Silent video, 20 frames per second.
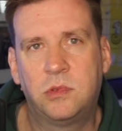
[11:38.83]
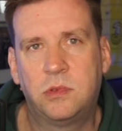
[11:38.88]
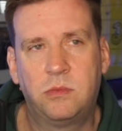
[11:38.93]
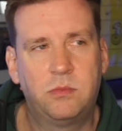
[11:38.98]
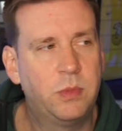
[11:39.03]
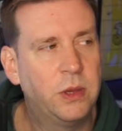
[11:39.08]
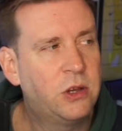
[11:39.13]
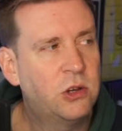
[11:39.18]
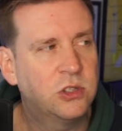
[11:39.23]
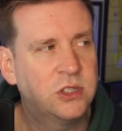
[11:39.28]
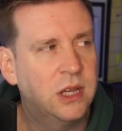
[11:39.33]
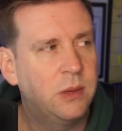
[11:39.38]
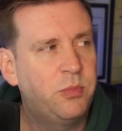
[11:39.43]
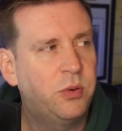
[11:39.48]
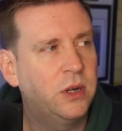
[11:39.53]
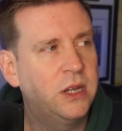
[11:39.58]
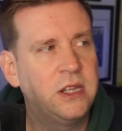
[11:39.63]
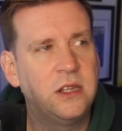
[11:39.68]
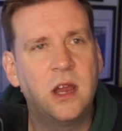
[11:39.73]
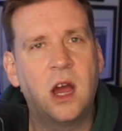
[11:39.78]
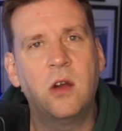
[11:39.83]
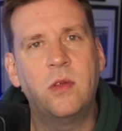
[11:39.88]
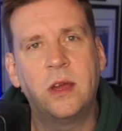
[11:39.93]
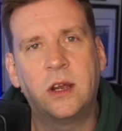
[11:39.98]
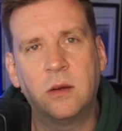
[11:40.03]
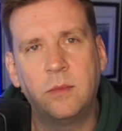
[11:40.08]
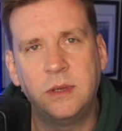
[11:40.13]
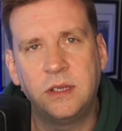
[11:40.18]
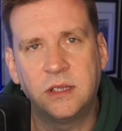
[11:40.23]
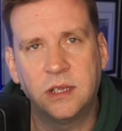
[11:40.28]
because they probably know they're
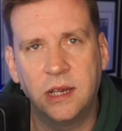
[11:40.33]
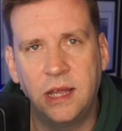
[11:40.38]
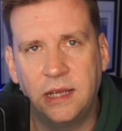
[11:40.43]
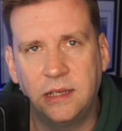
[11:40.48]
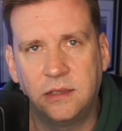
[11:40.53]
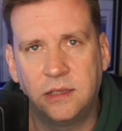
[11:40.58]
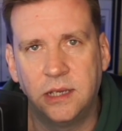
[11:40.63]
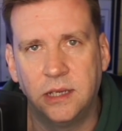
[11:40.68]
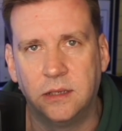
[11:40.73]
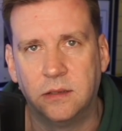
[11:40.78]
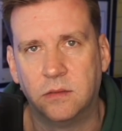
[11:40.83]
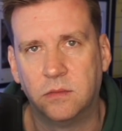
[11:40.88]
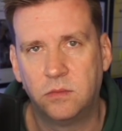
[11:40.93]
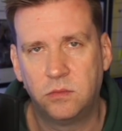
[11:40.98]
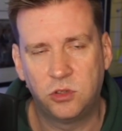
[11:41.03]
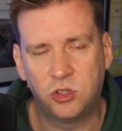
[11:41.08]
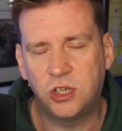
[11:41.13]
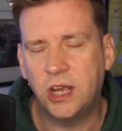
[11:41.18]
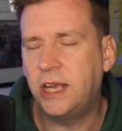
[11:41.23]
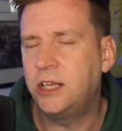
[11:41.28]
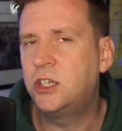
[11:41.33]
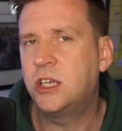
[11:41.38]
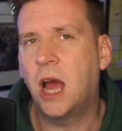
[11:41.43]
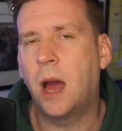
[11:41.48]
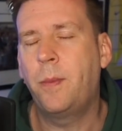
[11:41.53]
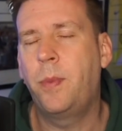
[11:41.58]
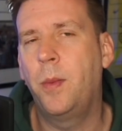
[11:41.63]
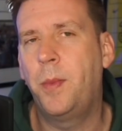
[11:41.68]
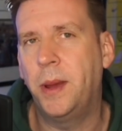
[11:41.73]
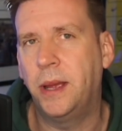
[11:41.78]
going to be selected. Change it
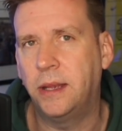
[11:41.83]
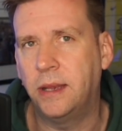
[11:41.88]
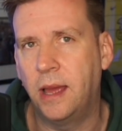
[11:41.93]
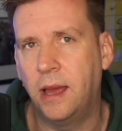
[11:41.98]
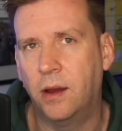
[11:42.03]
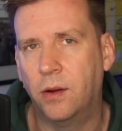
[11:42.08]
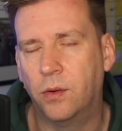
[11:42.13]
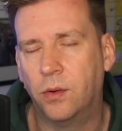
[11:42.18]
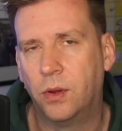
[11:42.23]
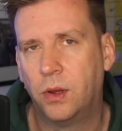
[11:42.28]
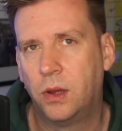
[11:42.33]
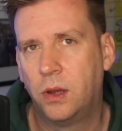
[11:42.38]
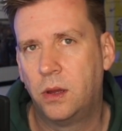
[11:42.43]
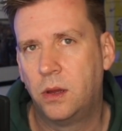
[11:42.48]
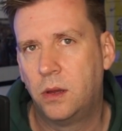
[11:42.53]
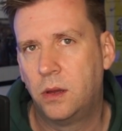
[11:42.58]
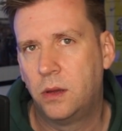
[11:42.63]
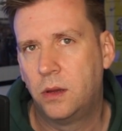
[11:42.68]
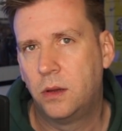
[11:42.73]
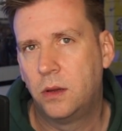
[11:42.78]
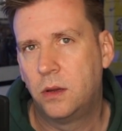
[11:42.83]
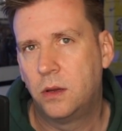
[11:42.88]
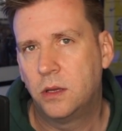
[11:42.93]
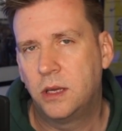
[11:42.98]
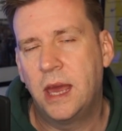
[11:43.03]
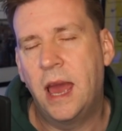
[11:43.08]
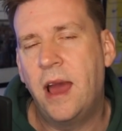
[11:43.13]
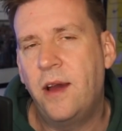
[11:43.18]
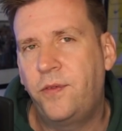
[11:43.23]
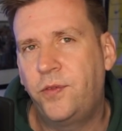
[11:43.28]
up a bit now.
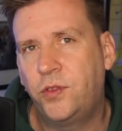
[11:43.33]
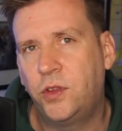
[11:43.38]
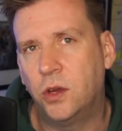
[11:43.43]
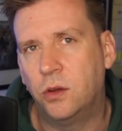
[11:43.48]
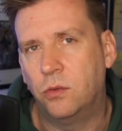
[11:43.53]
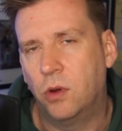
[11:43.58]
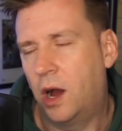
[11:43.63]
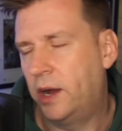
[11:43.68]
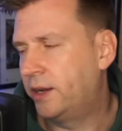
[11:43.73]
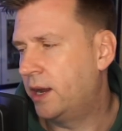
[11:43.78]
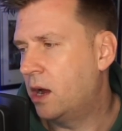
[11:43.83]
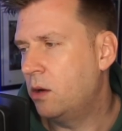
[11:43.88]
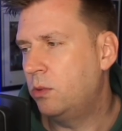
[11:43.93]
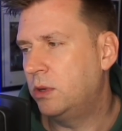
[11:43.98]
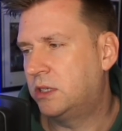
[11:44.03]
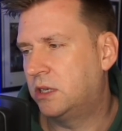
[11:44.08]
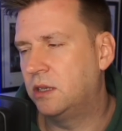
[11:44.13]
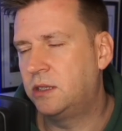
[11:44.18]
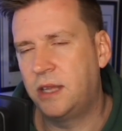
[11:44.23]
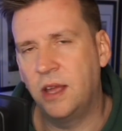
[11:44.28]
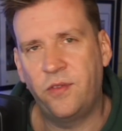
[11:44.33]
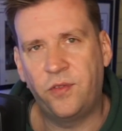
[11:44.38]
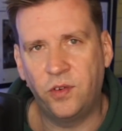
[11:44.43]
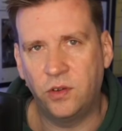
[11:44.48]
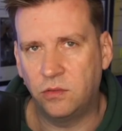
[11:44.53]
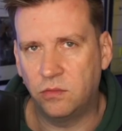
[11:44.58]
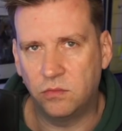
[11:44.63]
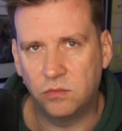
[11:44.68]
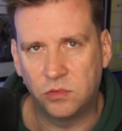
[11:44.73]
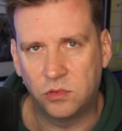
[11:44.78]
You have to. I know it's a
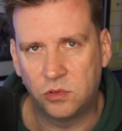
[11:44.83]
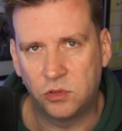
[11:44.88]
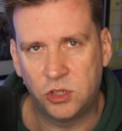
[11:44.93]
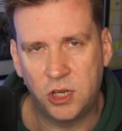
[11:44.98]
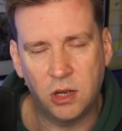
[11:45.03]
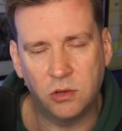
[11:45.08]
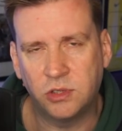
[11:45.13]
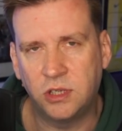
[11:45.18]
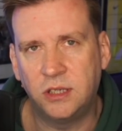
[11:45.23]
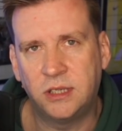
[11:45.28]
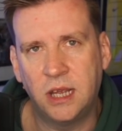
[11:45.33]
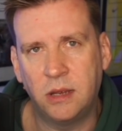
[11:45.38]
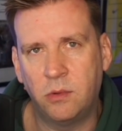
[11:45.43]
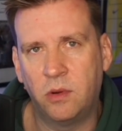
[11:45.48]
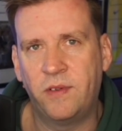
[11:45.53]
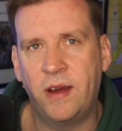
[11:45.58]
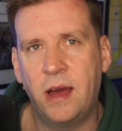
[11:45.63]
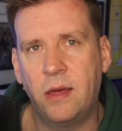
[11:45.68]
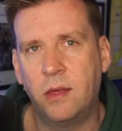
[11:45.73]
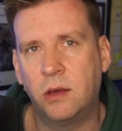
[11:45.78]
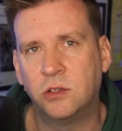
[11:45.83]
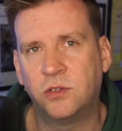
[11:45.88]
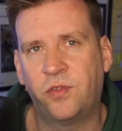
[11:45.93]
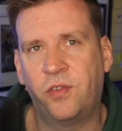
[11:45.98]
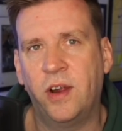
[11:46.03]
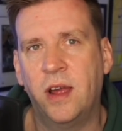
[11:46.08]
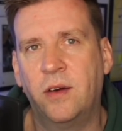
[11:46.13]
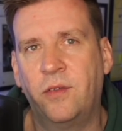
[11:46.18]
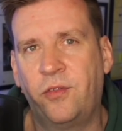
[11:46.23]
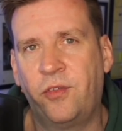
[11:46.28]
different Chelsea team without those
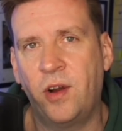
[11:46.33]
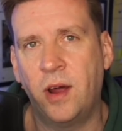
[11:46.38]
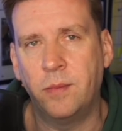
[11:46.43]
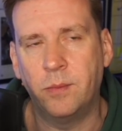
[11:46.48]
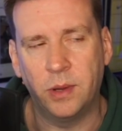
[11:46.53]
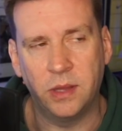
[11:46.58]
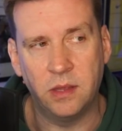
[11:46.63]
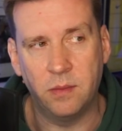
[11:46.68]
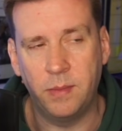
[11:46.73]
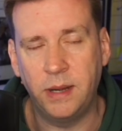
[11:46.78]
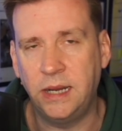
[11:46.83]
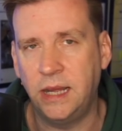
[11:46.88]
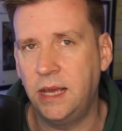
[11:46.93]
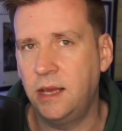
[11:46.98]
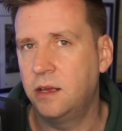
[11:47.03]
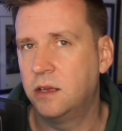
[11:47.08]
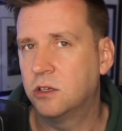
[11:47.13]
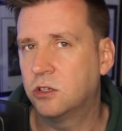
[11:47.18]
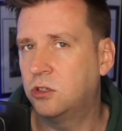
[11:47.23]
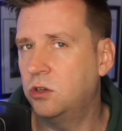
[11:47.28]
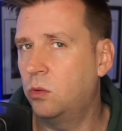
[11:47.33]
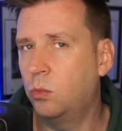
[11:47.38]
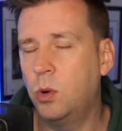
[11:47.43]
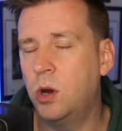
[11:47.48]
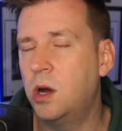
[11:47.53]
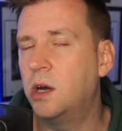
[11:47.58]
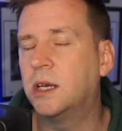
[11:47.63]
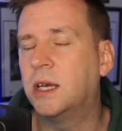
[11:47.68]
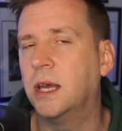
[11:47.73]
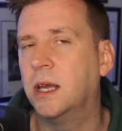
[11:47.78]
three up front, but at the minute, it's not
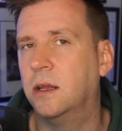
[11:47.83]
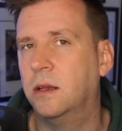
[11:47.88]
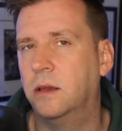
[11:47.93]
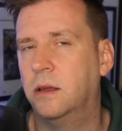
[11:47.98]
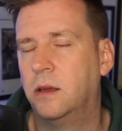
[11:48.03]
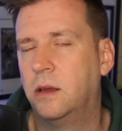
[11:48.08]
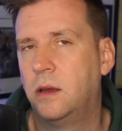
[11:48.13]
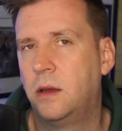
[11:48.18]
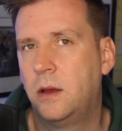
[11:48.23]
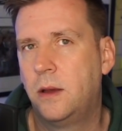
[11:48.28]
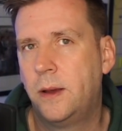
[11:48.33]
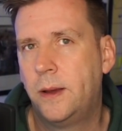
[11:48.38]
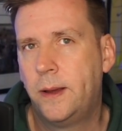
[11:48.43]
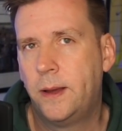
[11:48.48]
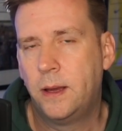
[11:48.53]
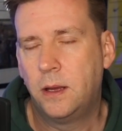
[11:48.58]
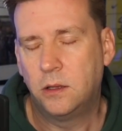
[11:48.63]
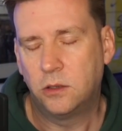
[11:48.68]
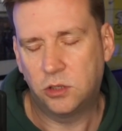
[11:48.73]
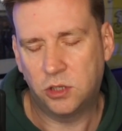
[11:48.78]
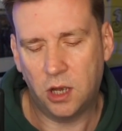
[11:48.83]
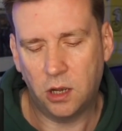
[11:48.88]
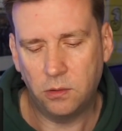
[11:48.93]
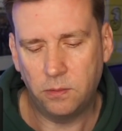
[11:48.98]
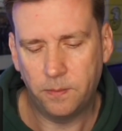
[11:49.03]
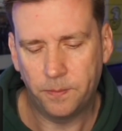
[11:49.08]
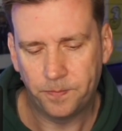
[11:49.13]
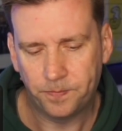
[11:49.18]
working. So